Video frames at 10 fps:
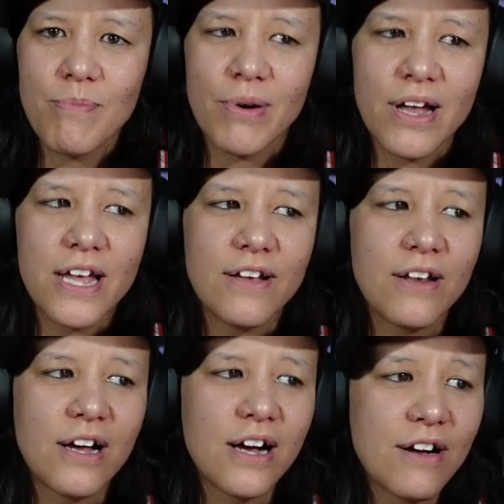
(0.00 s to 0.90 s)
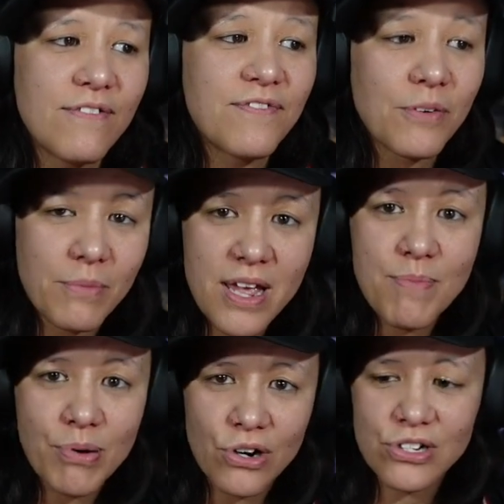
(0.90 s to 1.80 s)
but uh, for me
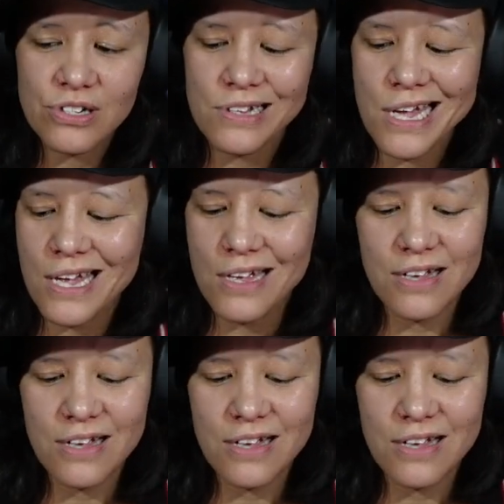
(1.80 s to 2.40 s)
personally,